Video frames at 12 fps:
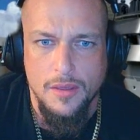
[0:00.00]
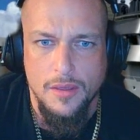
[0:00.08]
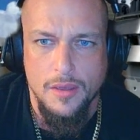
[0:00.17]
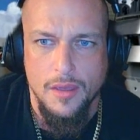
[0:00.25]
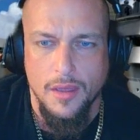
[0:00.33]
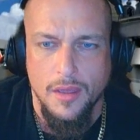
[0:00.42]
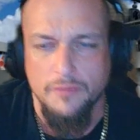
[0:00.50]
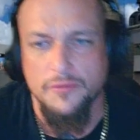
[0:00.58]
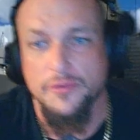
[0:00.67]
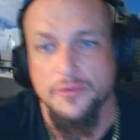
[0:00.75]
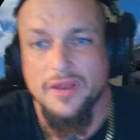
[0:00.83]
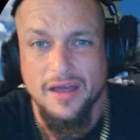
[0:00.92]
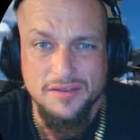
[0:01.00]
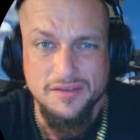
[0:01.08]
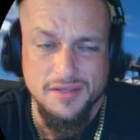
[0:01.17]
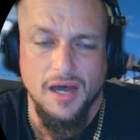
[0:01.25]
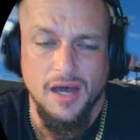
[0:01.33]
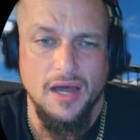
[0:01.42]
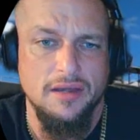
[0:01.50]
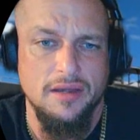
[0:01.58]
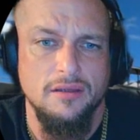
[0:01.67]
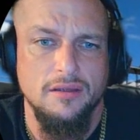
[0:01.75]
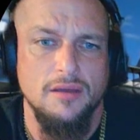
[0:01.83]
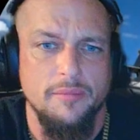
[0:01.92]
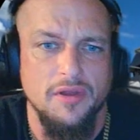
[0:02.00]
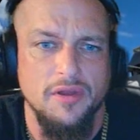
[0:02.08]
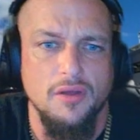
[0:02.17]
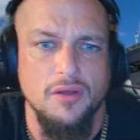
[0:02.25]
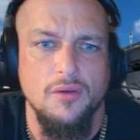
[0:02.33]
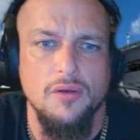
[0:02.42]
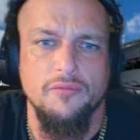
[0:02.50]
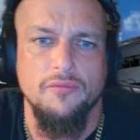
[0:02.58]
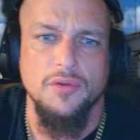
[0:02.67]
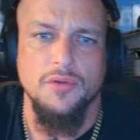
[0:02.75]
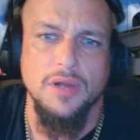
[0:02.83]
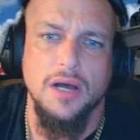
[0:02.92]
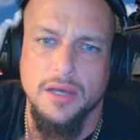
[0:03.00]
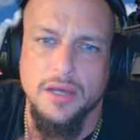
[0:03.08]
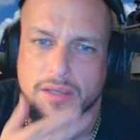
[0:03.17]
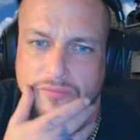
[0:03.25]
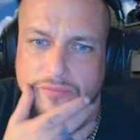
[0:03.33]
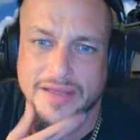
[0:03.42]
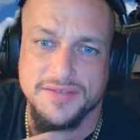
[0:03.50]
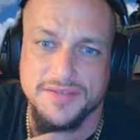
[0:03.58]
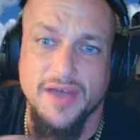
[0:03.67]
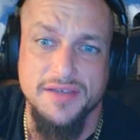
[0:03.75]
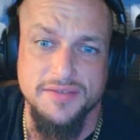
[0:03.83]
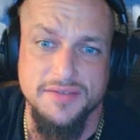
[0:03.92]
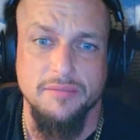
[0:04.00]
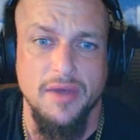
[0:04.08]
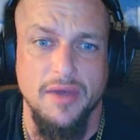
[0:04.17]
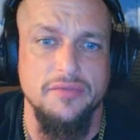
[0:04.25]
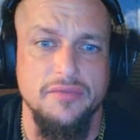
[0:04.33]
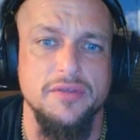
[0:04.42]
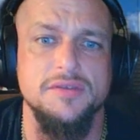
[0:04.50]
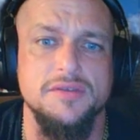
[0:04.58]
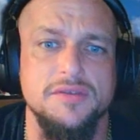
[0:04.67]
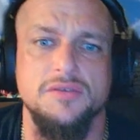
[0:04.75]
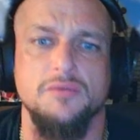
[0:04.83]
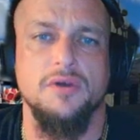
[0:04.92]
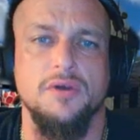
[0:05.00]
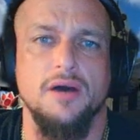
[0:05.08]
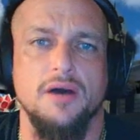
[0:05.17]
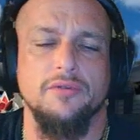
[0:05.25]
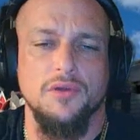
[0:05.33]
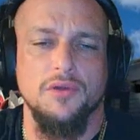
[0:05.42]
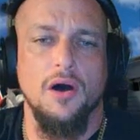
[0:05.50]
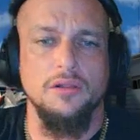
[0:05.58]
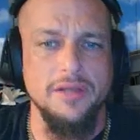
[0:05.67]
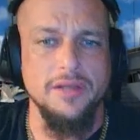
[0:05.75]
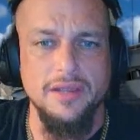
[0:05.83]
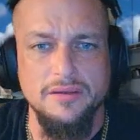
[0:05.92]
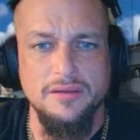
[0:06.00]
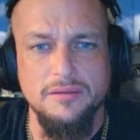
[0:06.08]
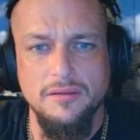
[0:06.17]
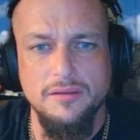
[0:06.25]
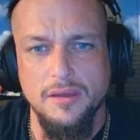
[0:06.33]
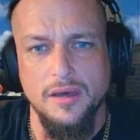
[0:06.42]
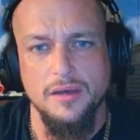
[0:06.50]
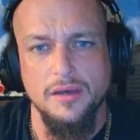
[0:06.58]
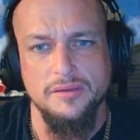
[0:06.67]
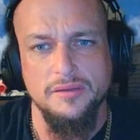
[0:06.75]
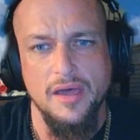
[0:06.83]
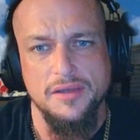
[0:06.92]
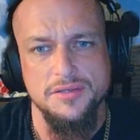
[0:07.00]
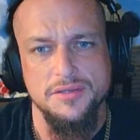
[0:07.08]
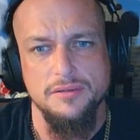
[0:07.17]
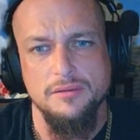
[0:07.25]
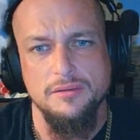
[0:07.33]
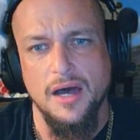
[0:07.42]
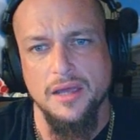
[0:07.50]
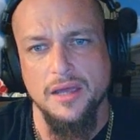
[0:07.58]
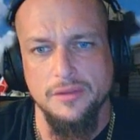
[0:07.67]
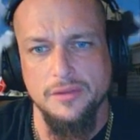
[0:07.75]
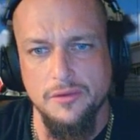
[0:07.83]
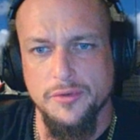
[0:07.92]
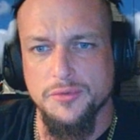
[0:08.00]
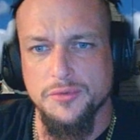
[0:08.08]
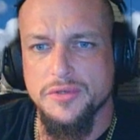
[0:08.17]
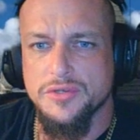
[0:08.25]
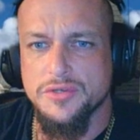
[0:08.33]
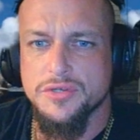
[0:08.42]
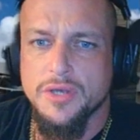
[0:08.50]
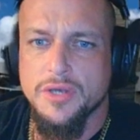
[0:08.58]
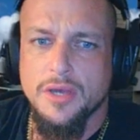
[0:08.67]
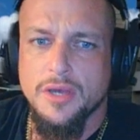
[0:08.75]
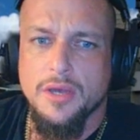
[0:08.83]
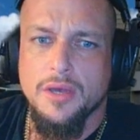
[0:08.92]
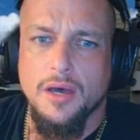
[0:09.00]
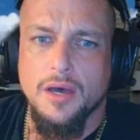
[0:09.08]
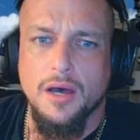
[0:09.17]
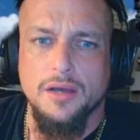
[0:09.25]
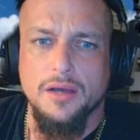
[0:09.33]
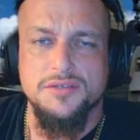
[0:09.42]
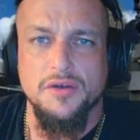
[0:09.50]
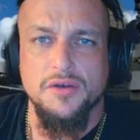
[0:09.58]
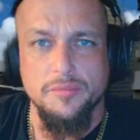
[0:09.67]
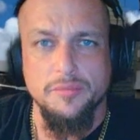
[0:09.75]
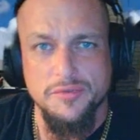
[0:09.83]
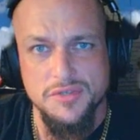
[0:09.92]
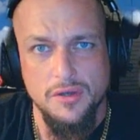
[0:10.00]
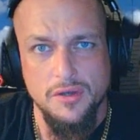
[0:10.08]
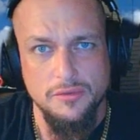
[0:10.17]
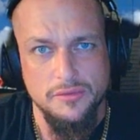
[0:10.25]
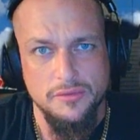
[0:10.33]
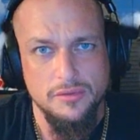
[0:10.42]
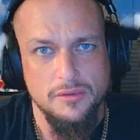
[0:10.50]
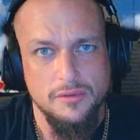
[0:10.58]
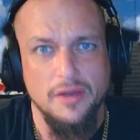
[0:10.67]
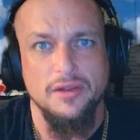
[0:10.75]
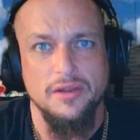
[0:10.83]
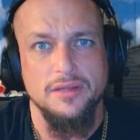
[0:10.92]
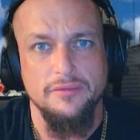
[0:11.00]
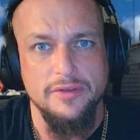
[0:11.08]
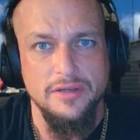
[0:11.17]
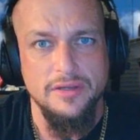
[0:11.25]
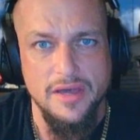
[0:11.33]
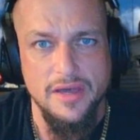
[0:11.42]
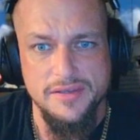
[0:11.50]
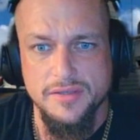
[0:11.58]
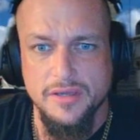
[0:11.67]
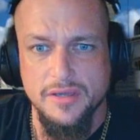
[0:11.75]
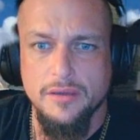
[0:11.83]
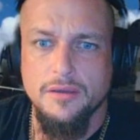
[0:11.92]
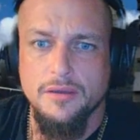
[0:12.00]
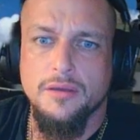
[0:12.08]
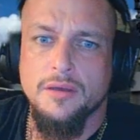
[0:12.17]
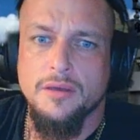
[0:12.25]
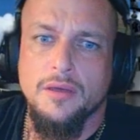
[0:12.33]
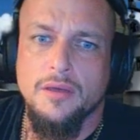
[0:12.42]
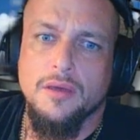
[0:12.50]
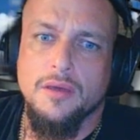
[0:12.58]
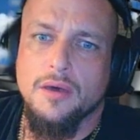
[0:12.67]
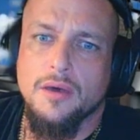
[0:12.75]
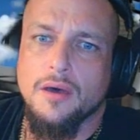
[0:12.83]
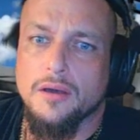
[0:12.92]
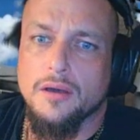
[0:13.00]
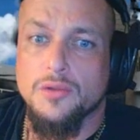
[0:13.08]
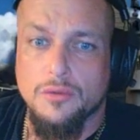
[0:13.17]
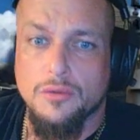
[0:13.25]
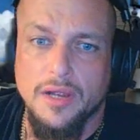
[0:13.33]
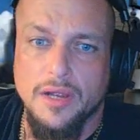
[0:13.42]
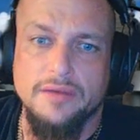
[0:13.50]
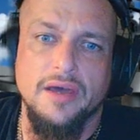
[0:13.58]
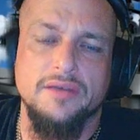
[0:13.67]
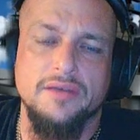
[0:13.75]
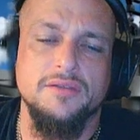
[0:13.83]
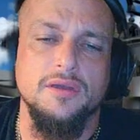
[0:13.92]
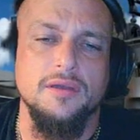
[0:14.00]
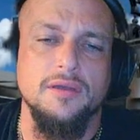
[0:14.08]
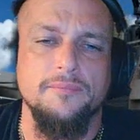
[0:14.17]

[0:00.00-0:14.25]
And for the next guide, I'm going to go over advanced testing methods. So we'll cover holiday detection, high and low voltage, soluble salt, conductivity testing, chloride testing,